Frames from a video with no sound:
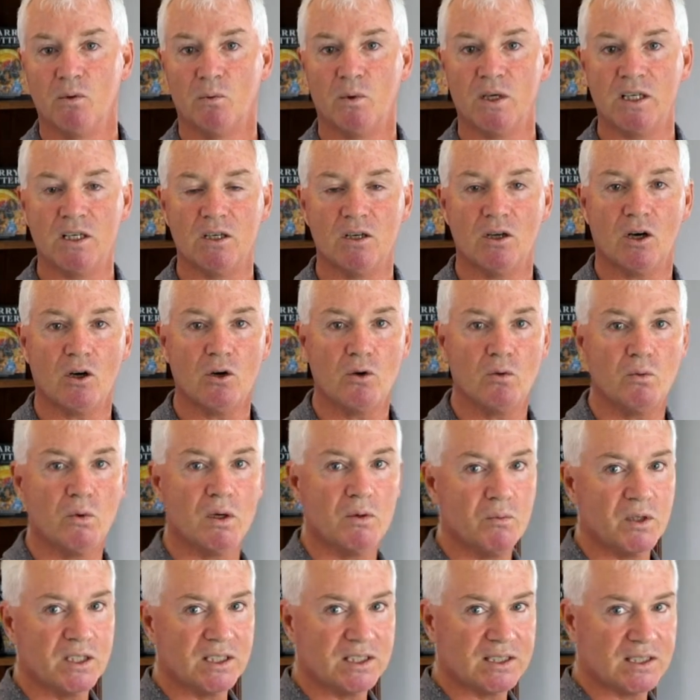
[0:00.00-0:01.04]
We know
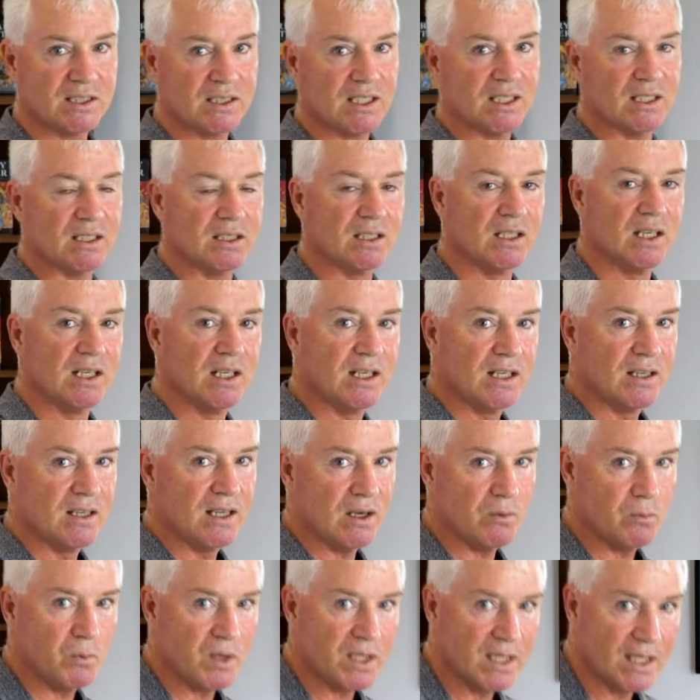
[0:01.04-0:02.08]
when we sit
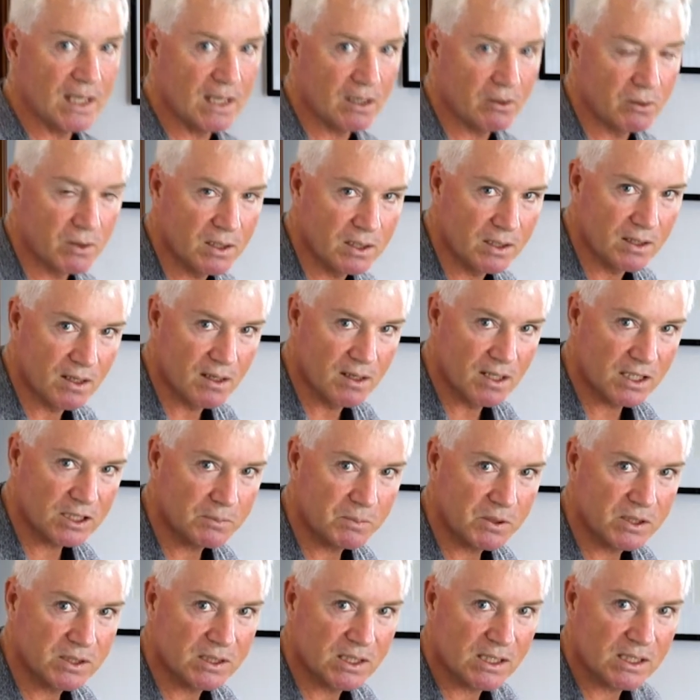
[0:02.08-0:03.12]
that we are in this
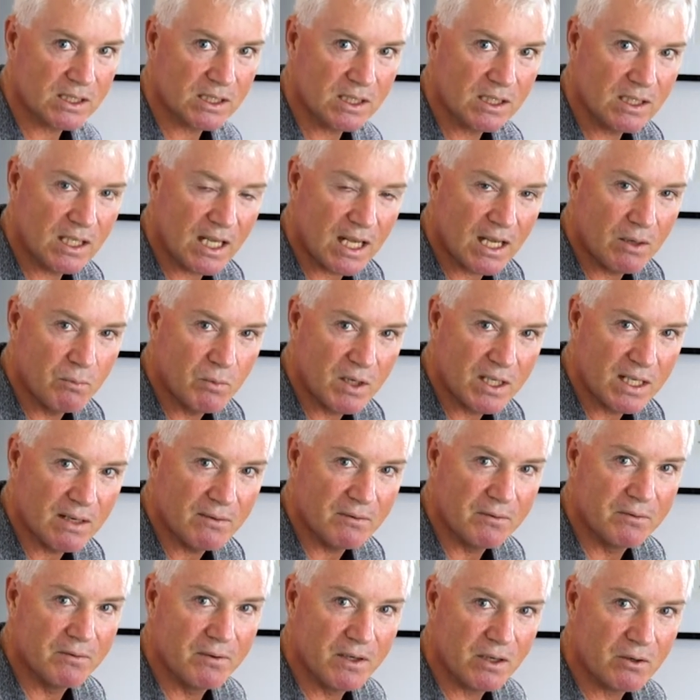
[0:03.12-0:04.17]
position and we get
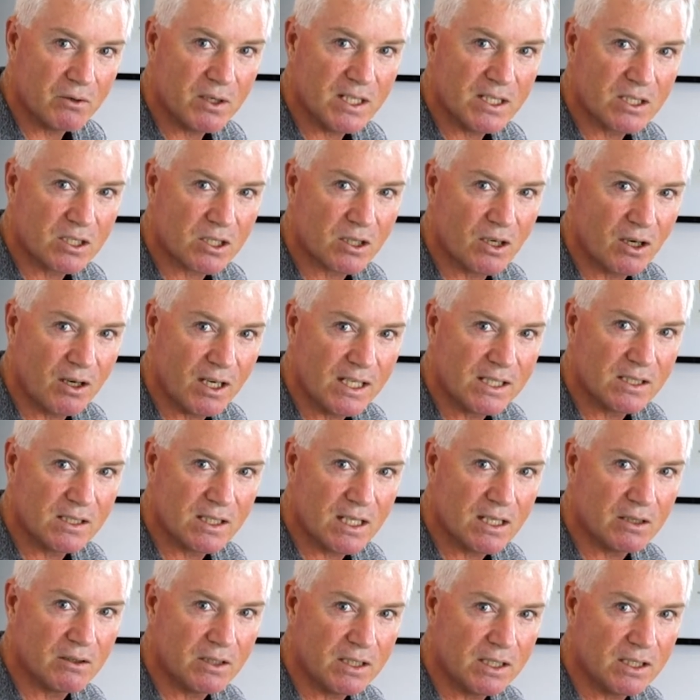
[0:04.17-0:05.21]
very tight in
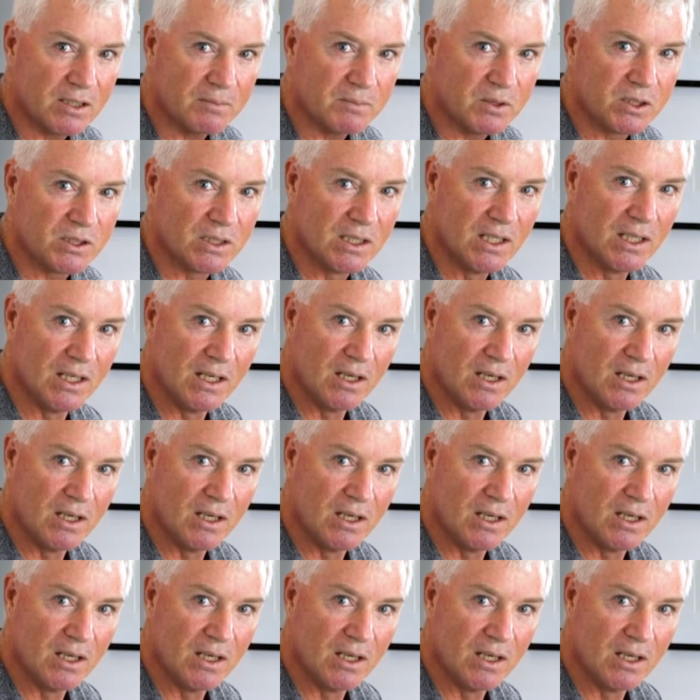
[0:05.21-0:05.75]
our hips.